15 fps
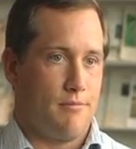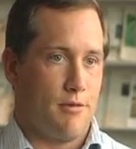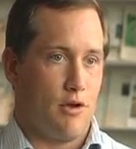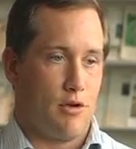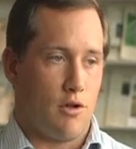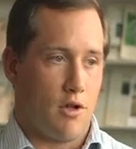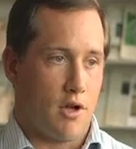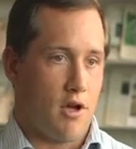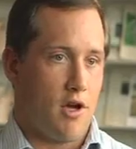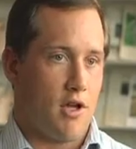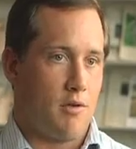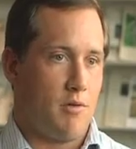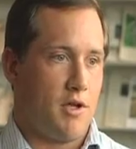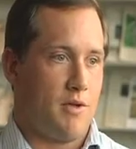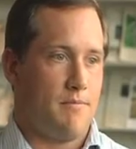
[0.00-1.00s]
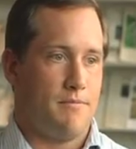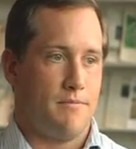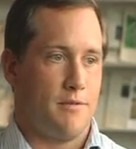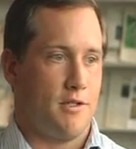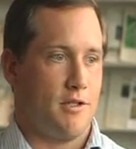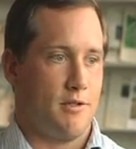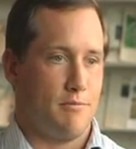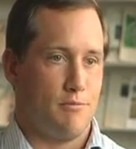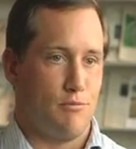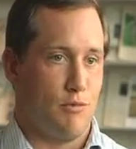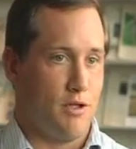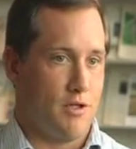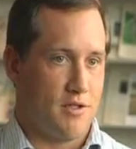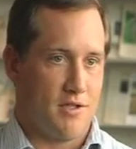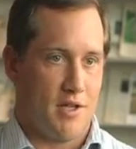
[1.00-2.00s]
local economy,
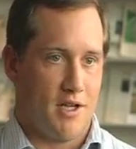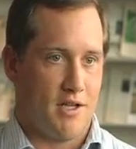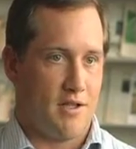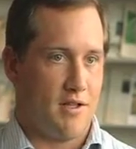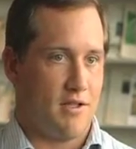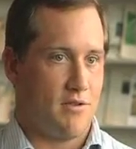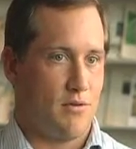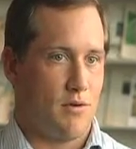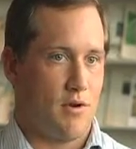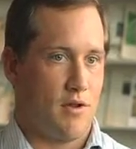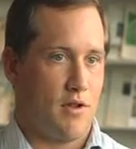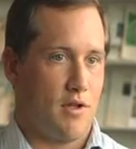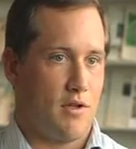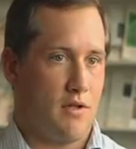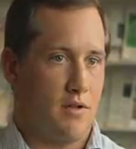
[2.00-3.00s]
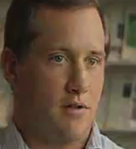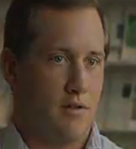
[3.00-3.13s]
real estate, that sort of thing.